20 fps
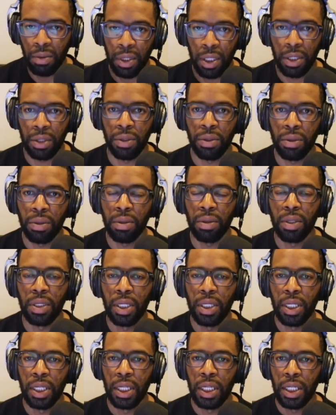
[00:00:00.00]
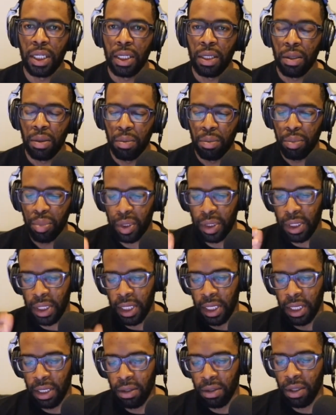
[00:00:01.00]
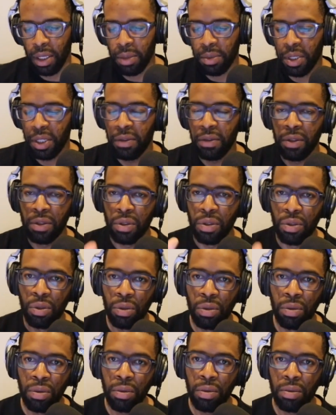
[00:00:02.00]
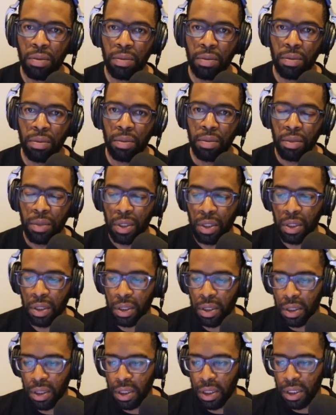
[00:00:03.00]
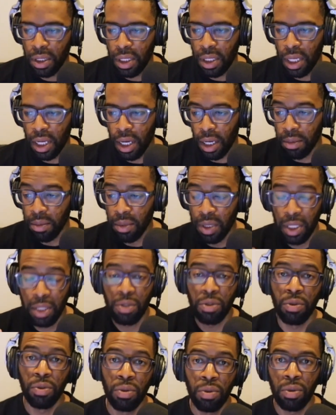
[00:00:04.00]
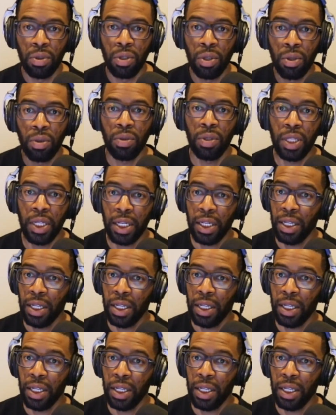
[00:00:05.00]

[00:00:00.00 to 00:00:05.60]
And make sure you hit the subscribe button so that you can stay up to date with the Learn podcast.